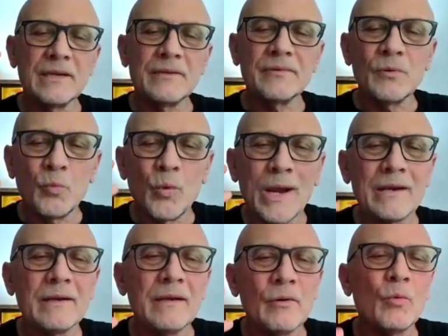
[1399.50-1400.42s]
given
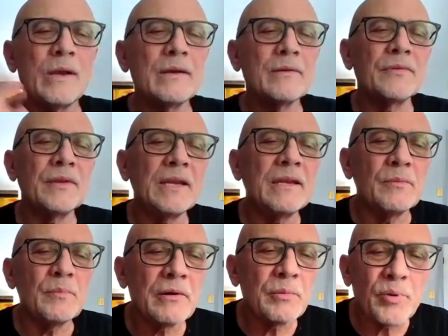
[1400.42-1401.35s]
Wendy a way of thinking
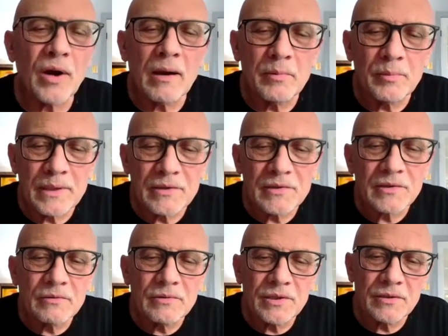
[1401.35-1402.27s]
about her problem and a
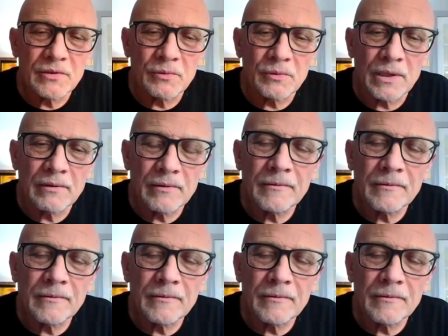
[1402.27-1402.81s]
solution to it.